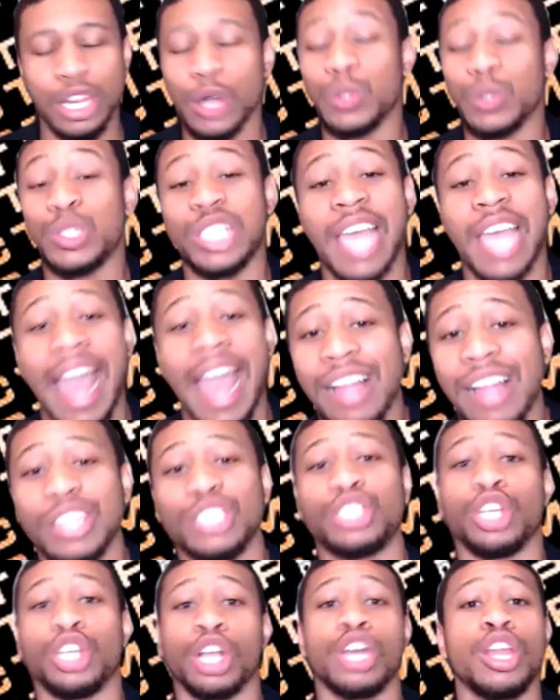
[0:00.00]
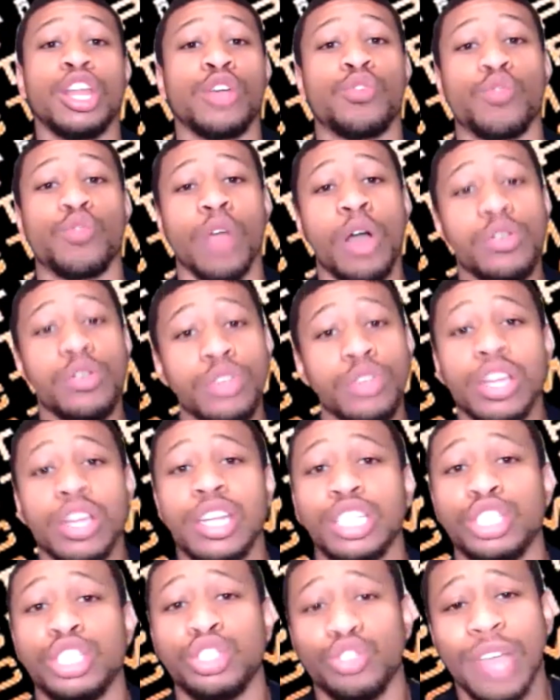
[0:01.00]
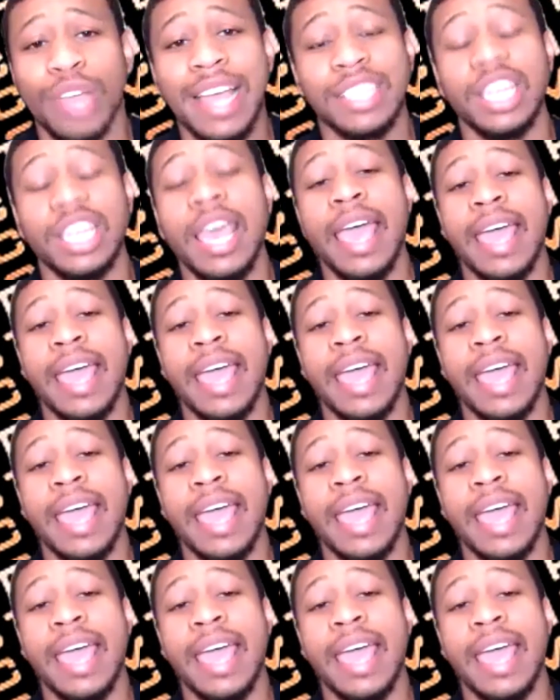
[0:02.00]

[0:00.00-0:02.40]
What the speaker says: challenged. You're going to grow. You're going to stretch.